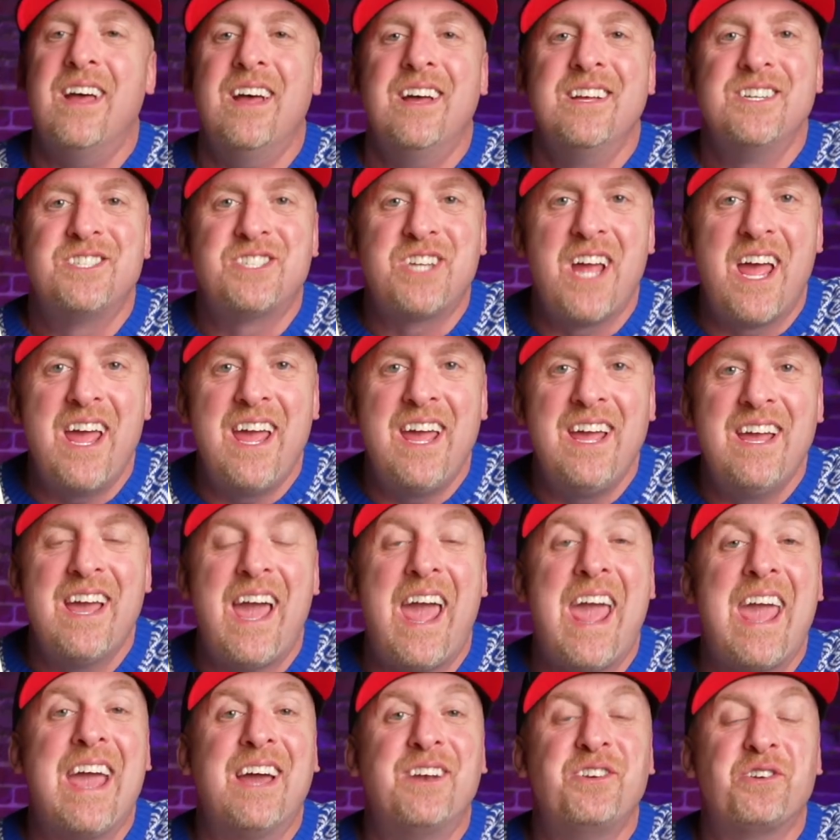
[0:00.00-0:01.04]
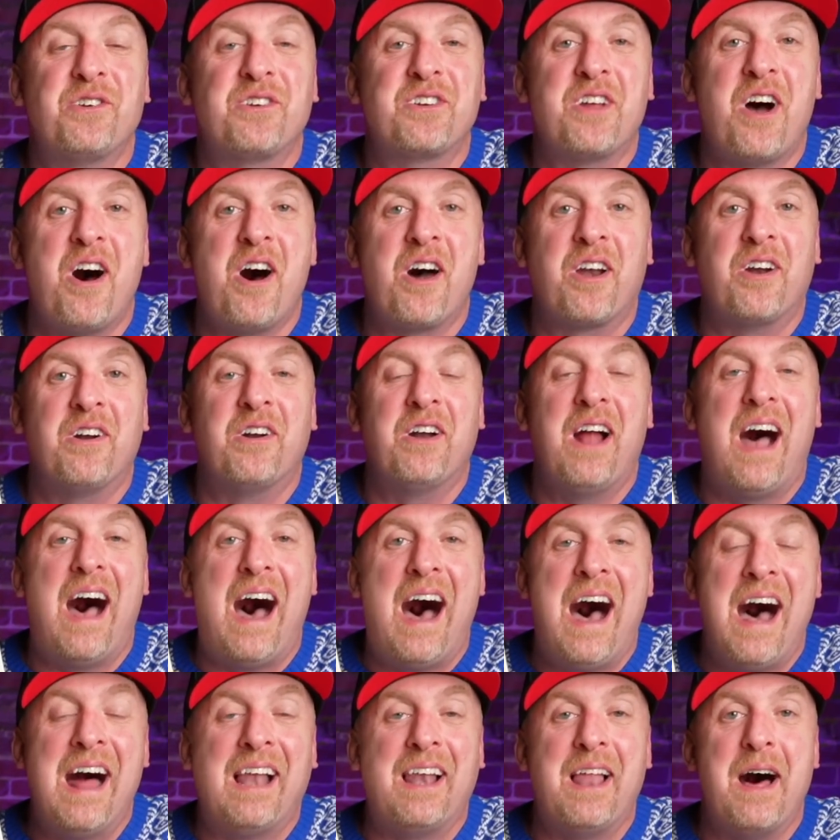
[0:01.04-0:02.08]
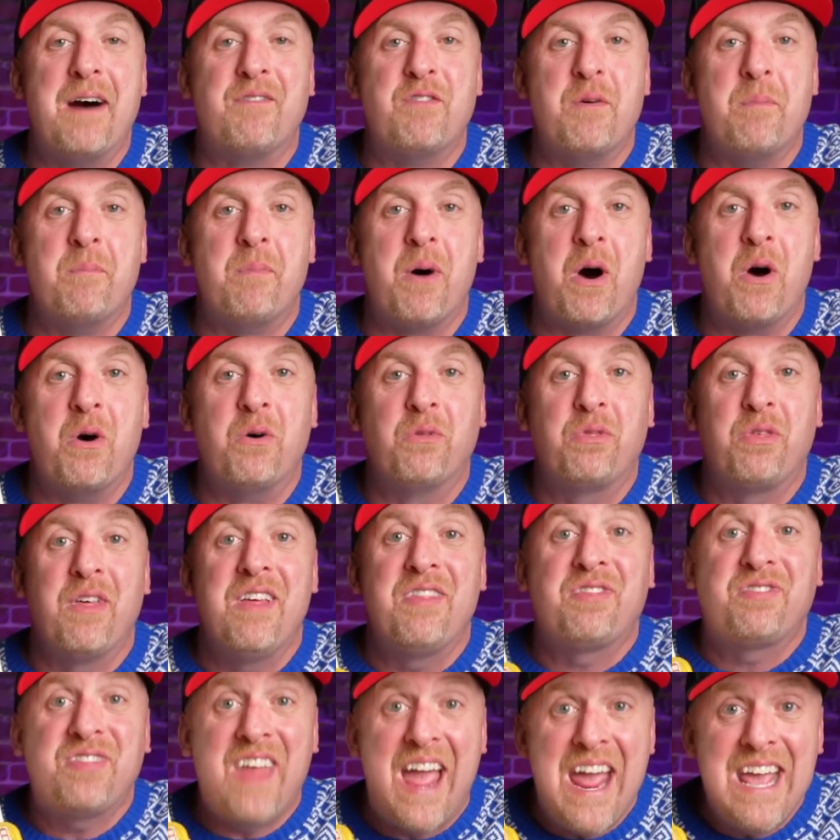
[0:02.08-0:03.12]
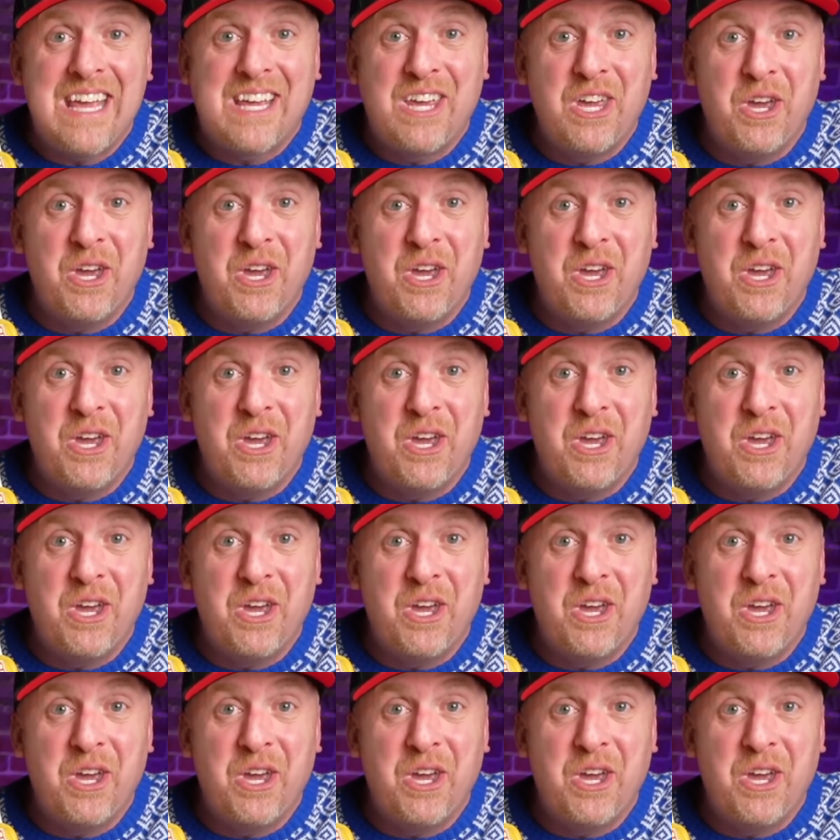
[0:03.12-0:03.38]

Shay and your daughter, I love them both. Thank